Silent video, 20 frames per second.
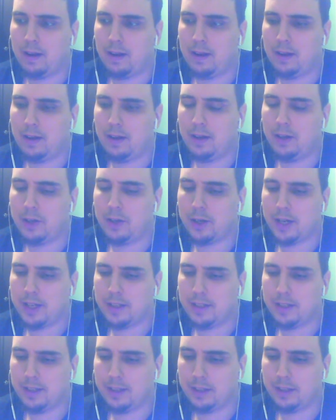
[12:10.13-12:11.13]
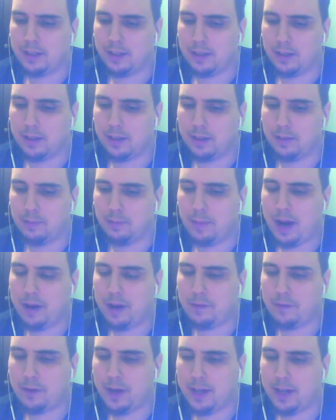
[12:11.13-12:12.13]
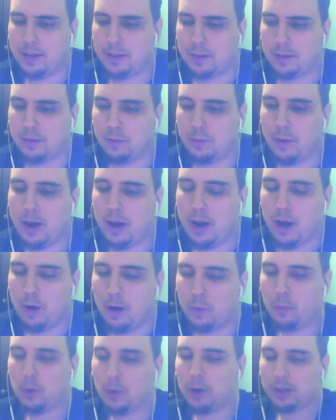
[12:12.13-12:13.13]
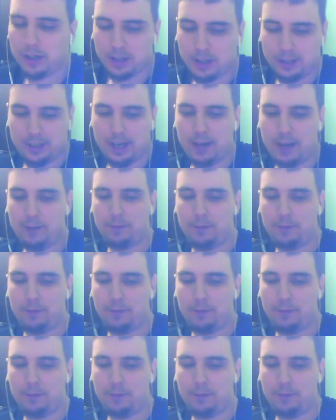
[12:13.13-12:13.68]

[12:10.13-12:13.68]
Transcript: interesting my friends what they